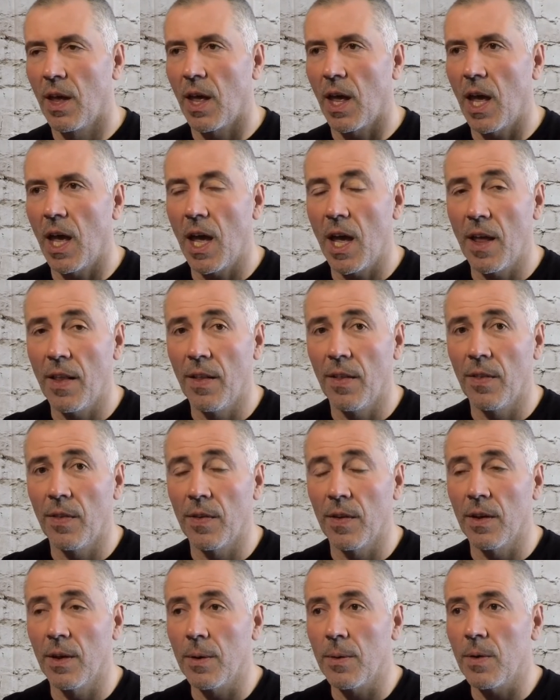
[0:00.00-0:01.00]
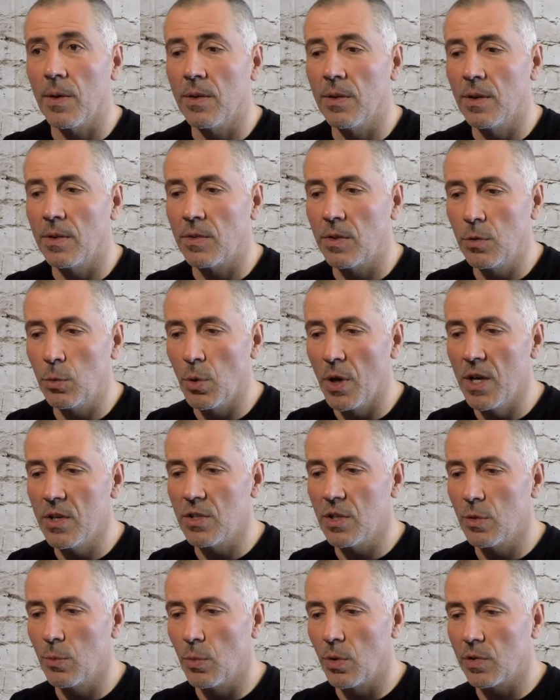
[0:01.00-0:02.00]
And the
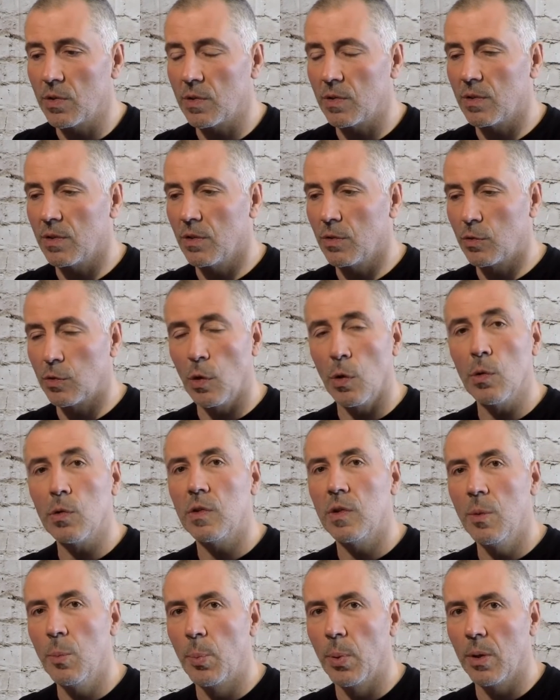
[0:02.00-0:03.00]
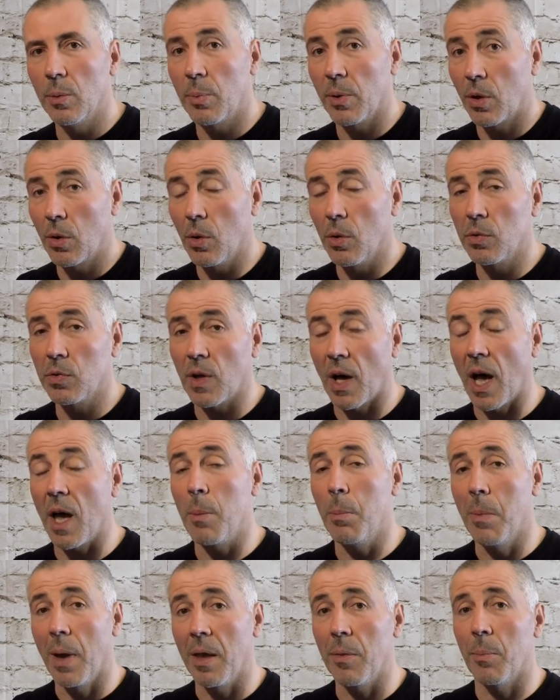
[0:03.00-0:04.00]
situation was so simple because I
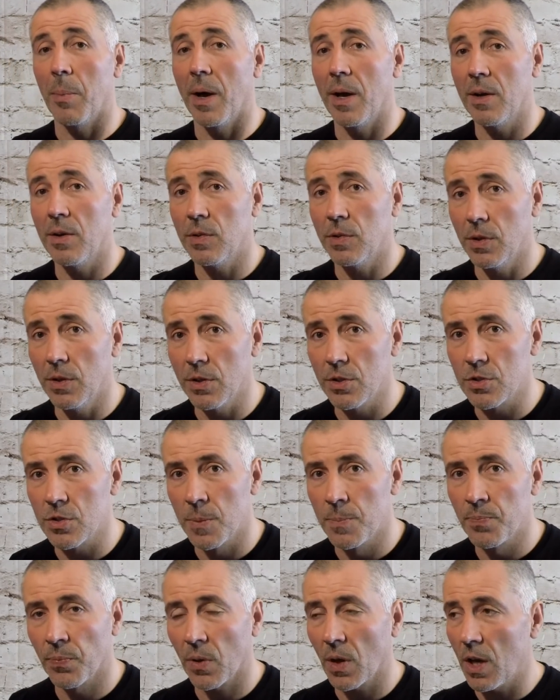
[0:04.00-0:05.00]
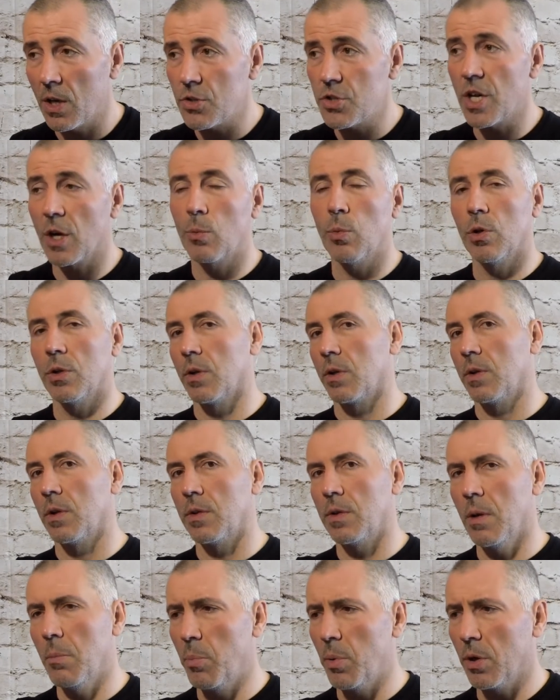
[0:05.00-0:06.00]
made my research. I checked what are the
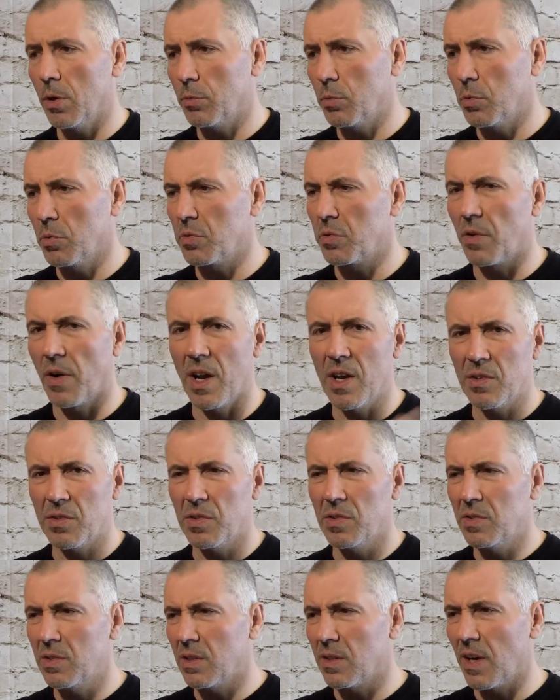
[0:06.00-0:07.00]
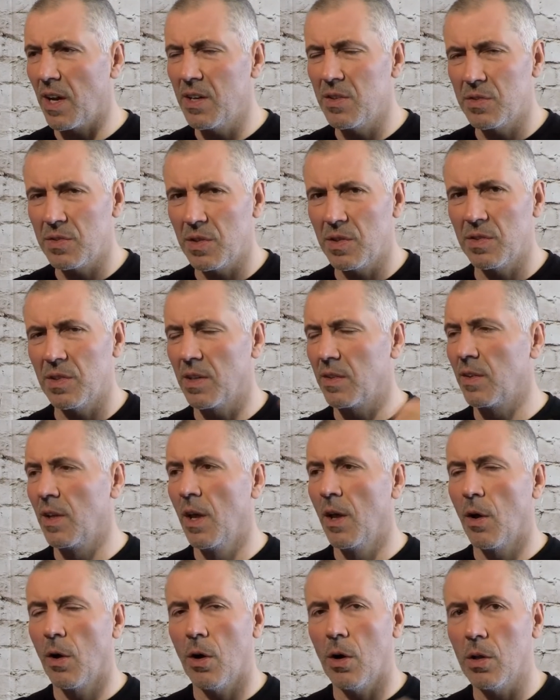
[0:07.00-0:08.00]
temperatures, rain season,
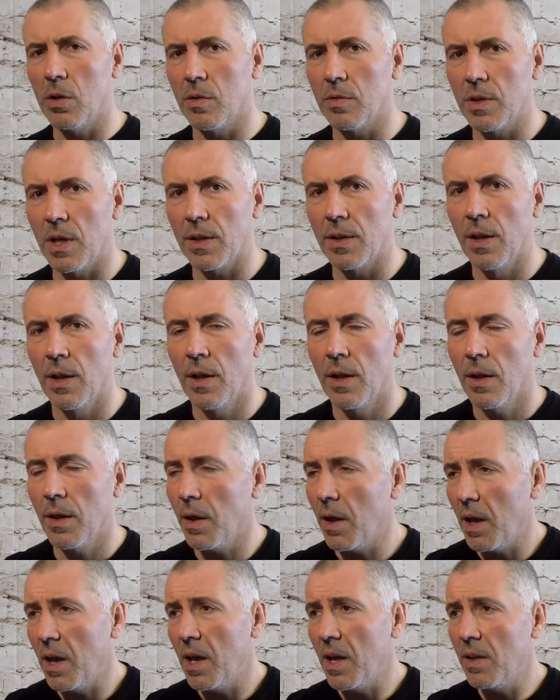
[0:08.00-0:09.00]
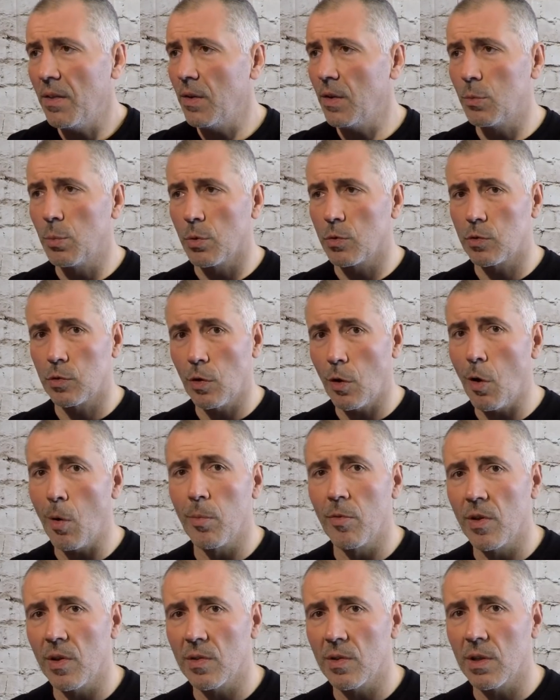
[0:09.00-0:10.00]
all of that. And it was so
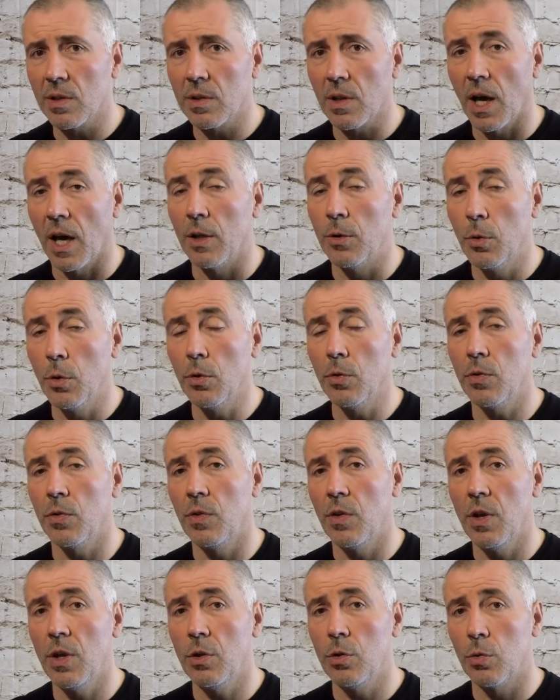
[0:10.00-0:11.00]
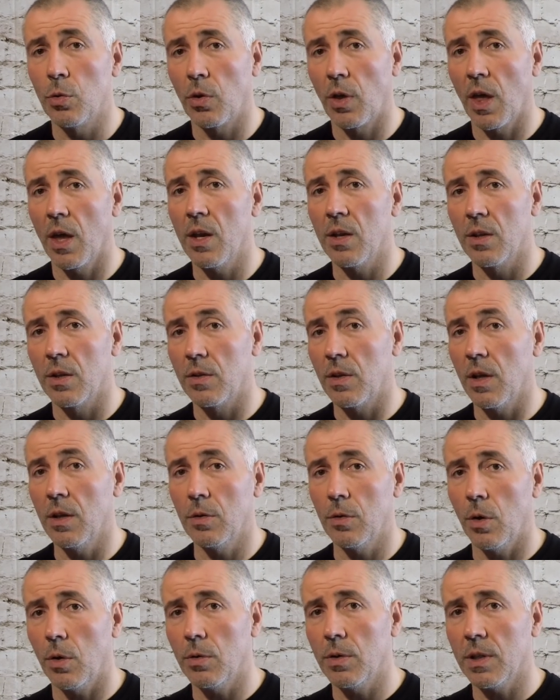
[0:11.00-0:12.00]
obvious that I don't need to carry the
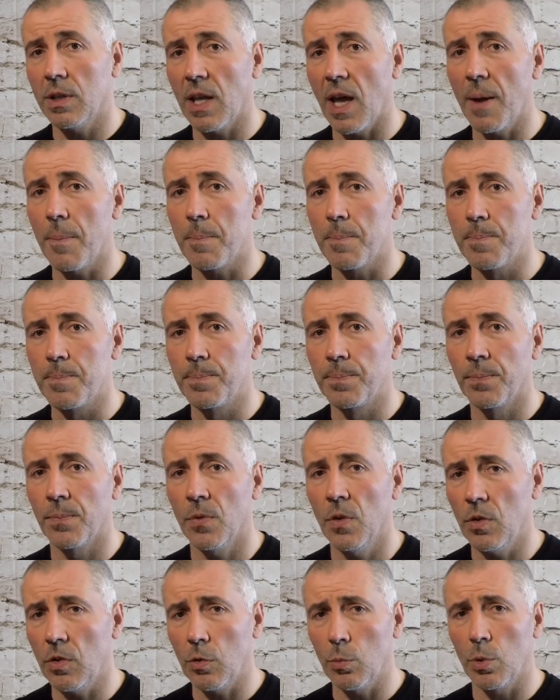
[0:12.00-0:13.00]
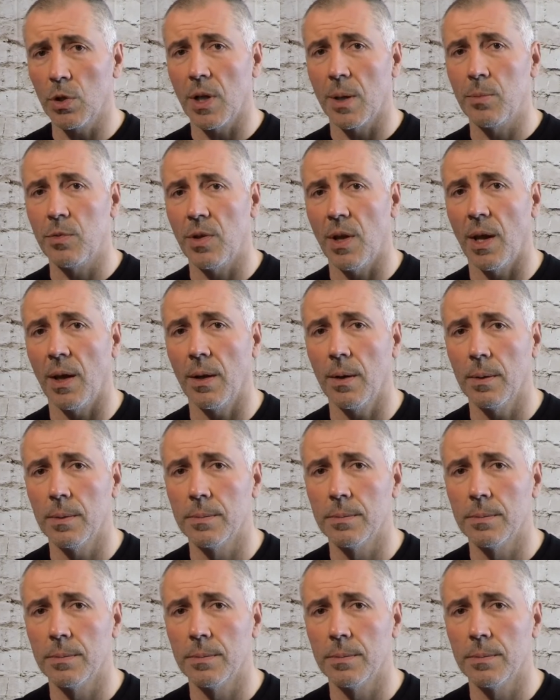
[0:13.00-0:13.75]
tent all the time. This is what I'm saying.